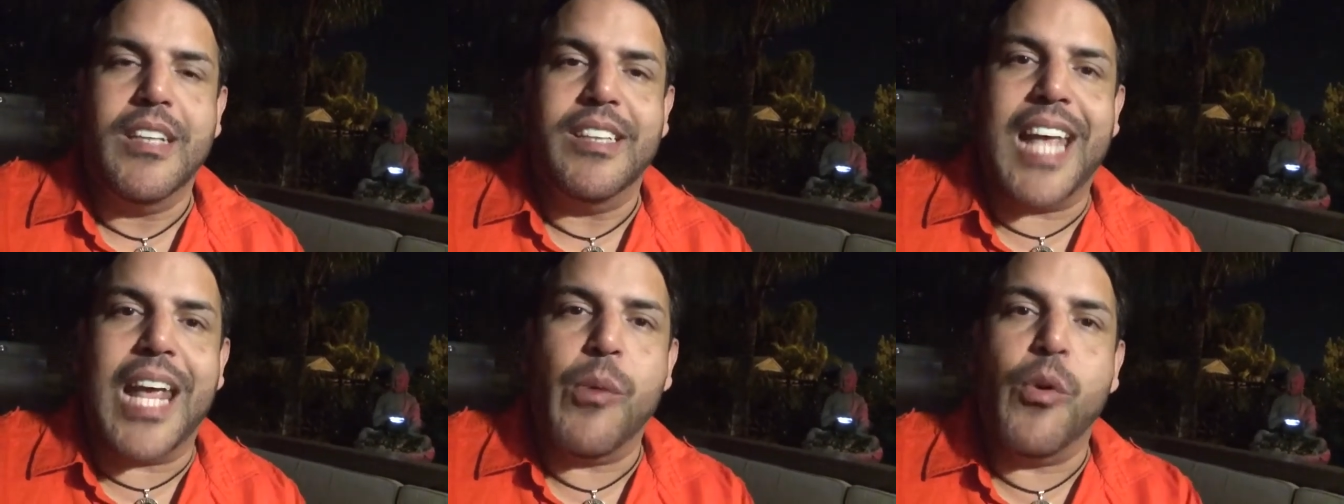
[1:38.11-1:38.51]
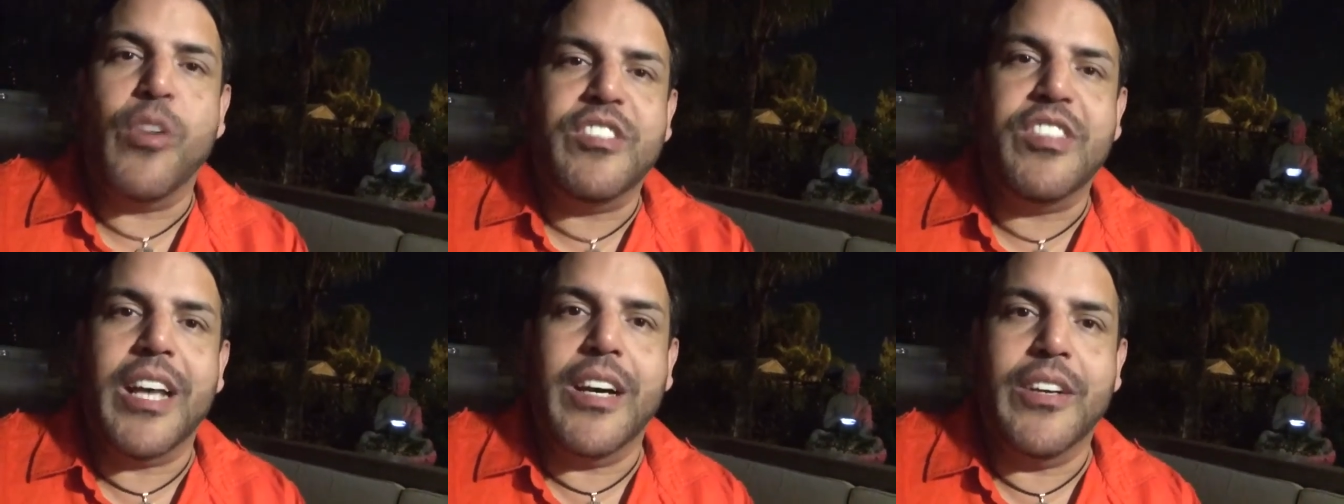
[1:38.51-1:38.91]
they will
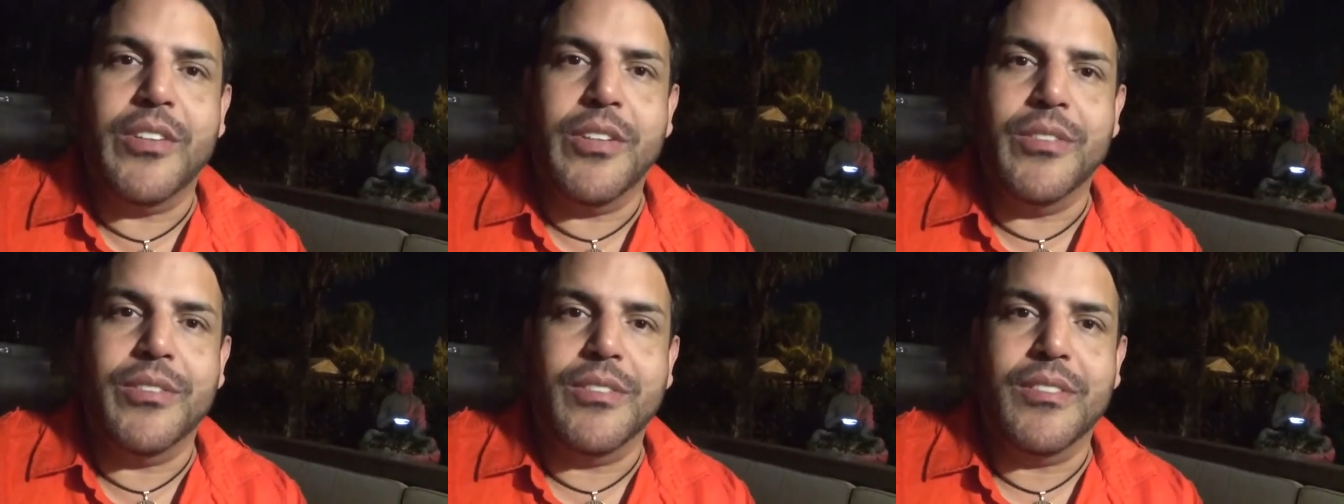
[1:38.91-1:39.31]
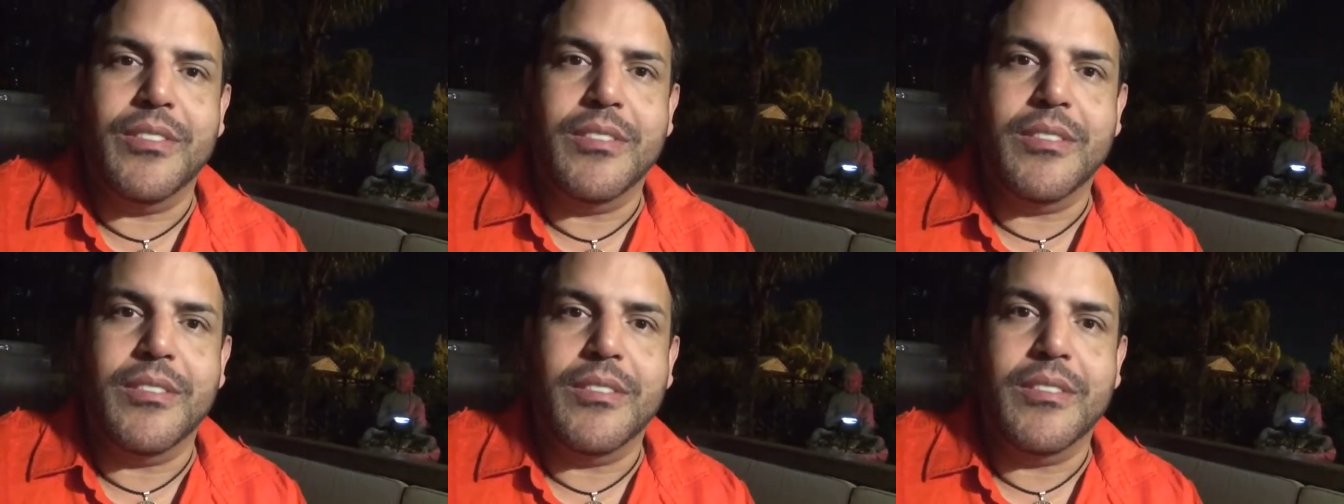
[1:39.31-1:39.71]
tell you,
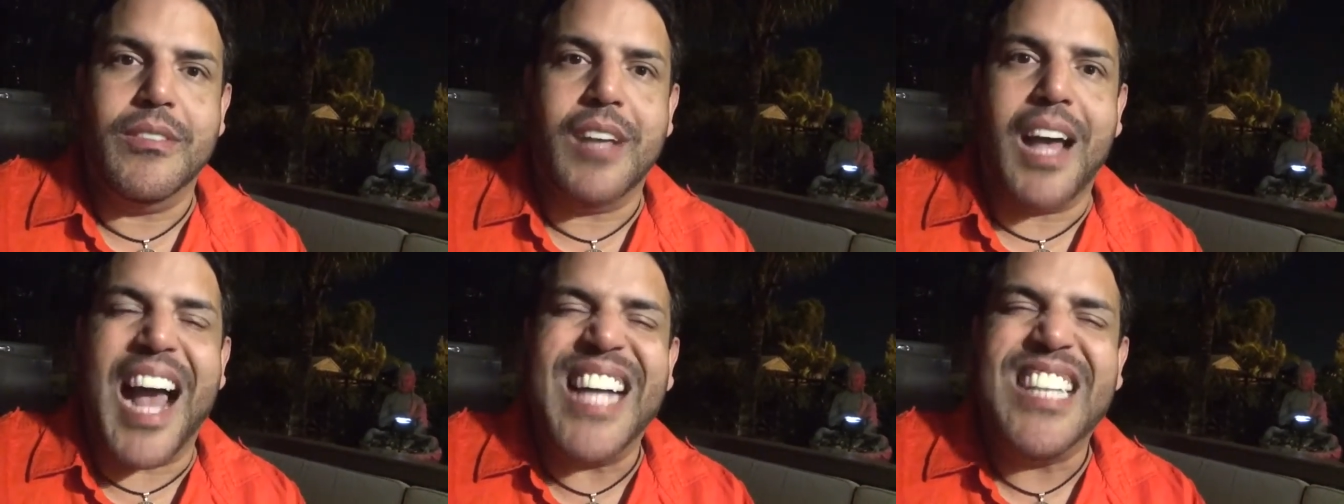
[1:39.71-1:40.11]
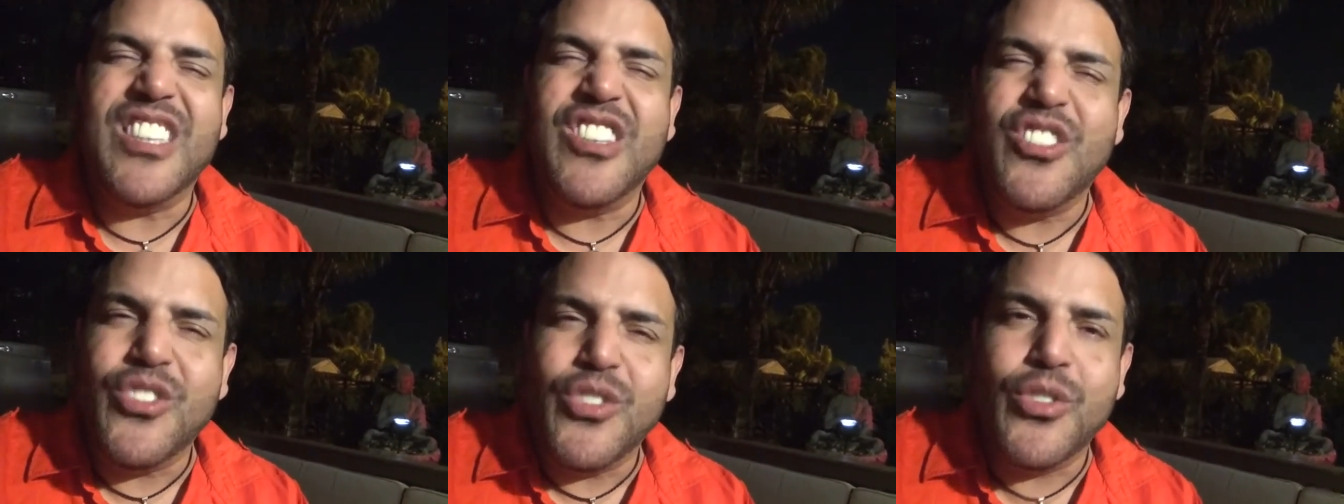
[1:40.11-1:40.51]
I
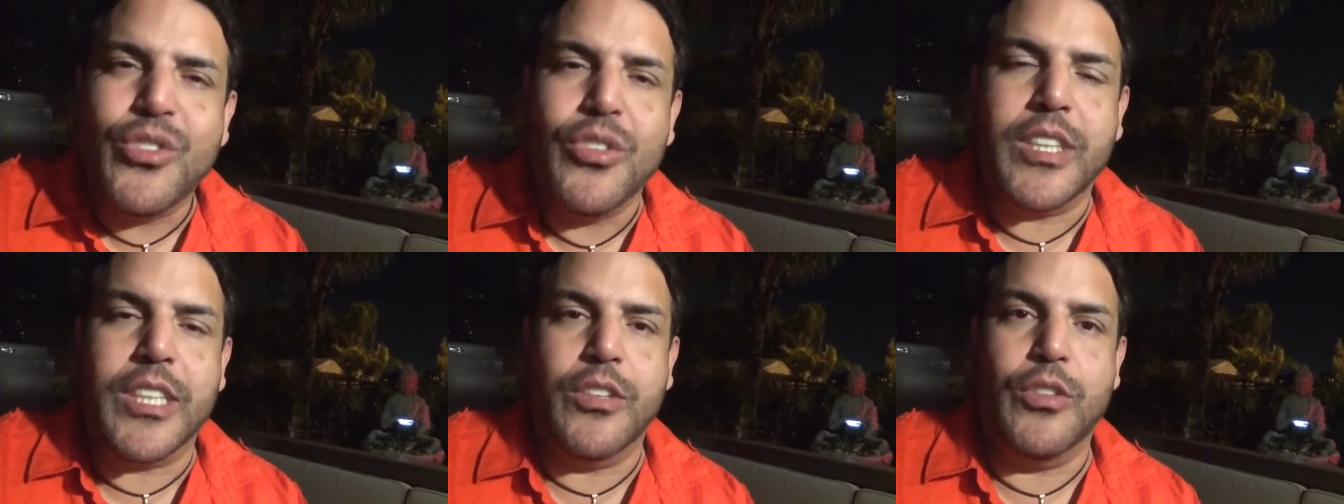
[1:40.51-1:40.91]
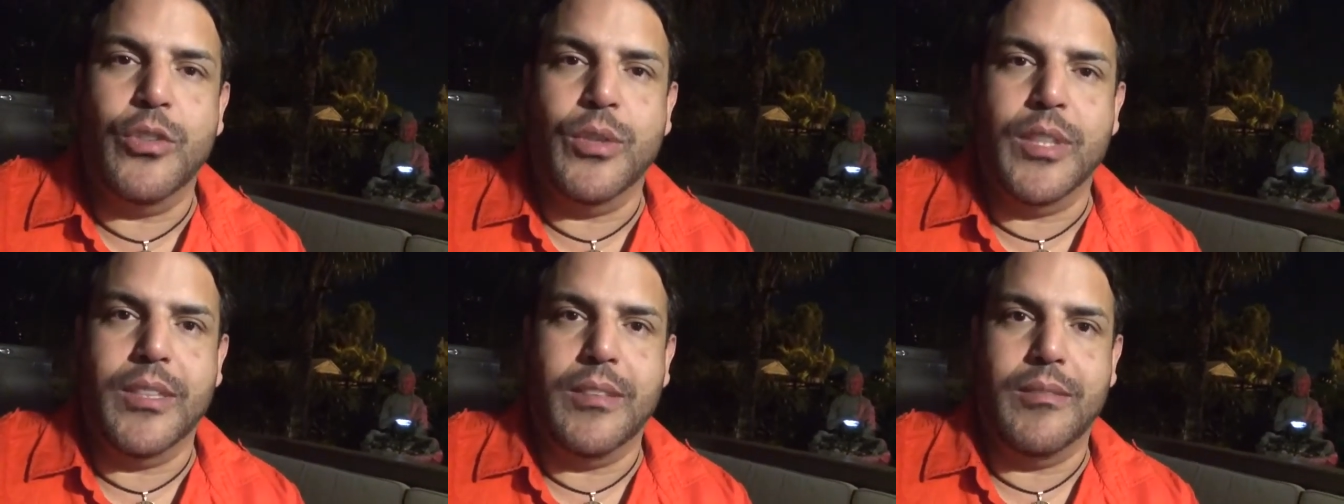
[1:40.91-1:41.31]
knew you can
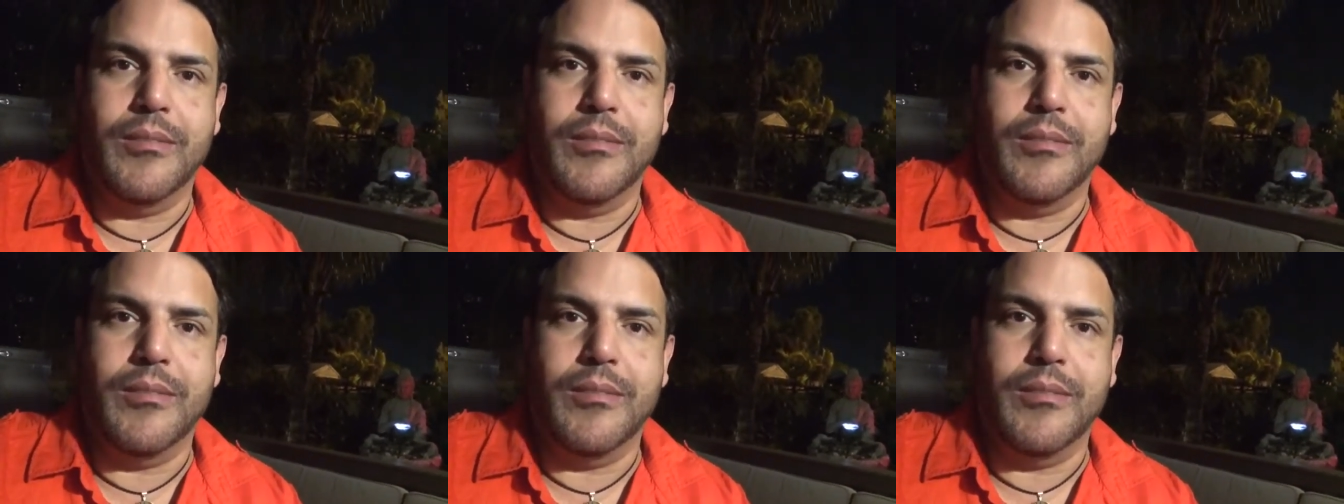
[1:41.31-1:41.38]
do it.